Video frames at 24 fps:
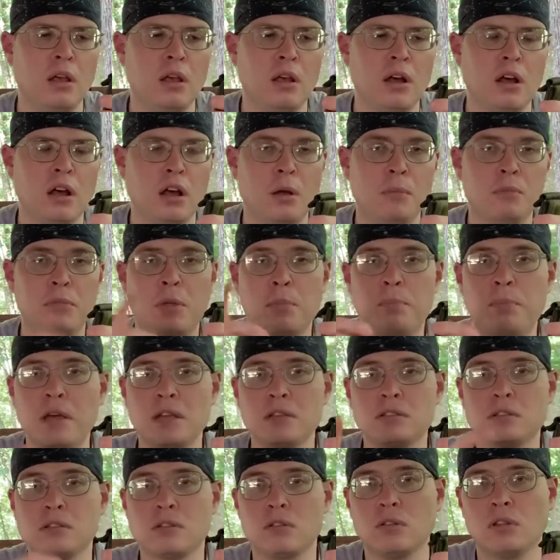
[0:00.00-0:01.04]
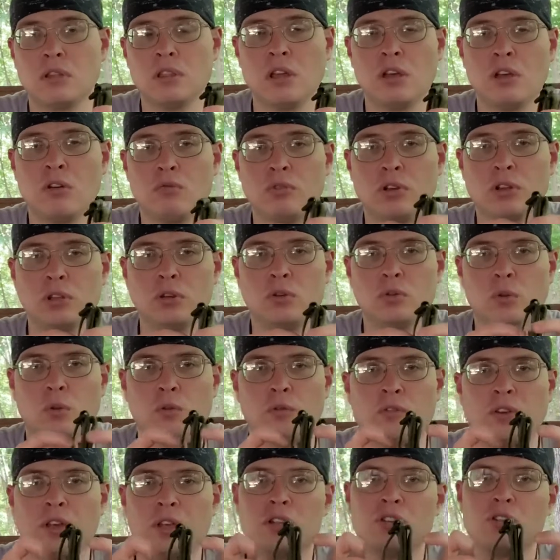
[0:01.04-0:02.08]
The really cool
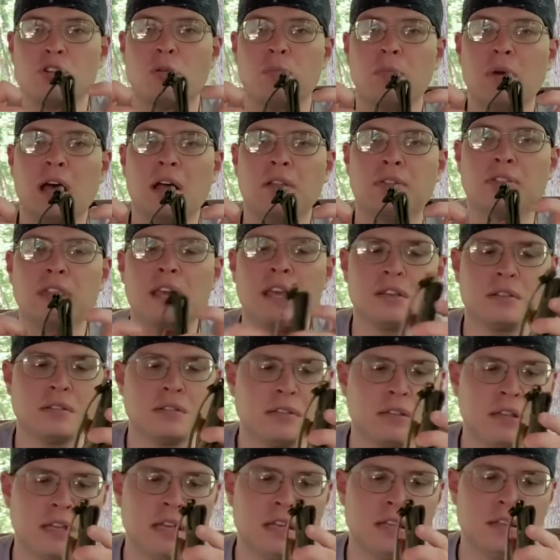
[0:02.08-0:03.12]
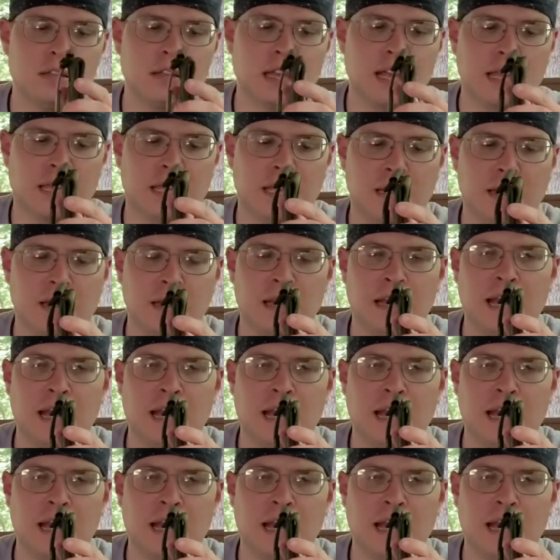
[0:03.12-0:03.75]
feature about this is it